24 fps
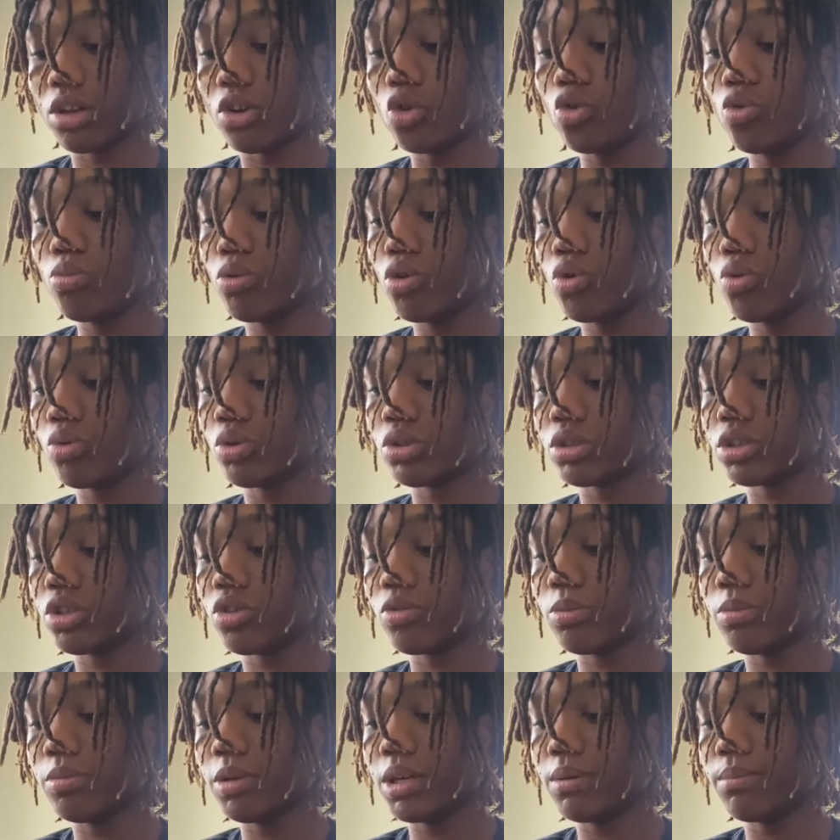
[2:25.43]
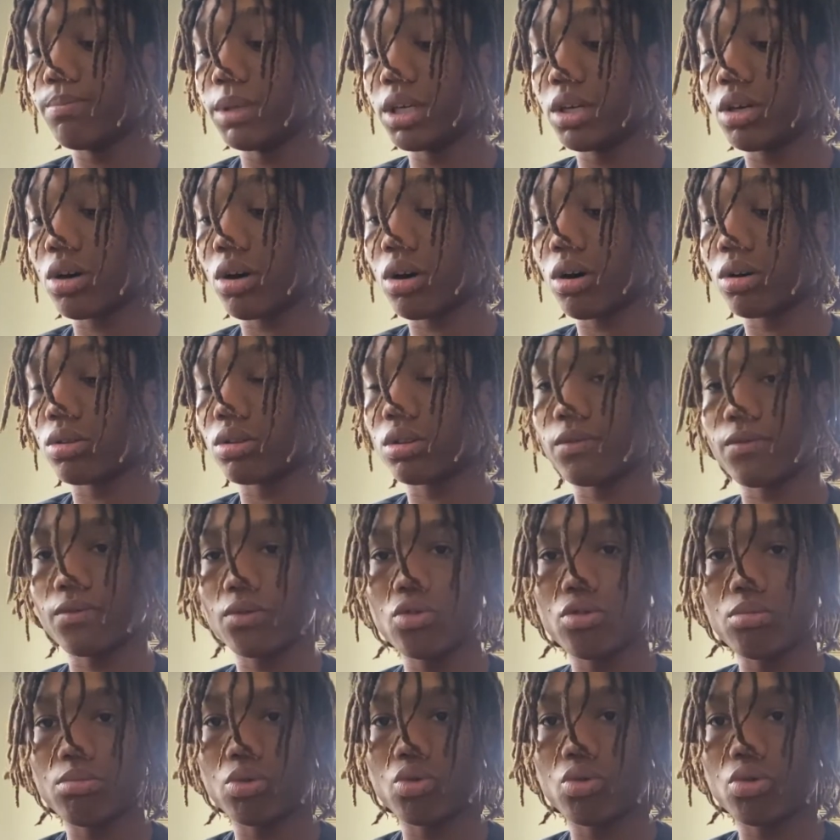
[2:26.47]
new moon will still be called the
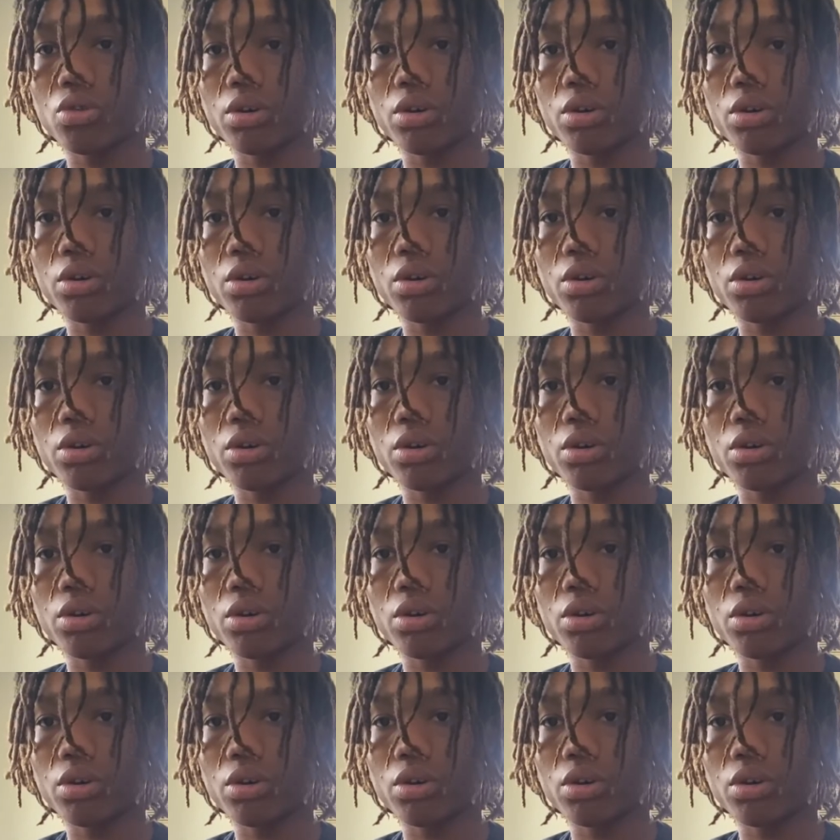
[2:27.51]
full moon,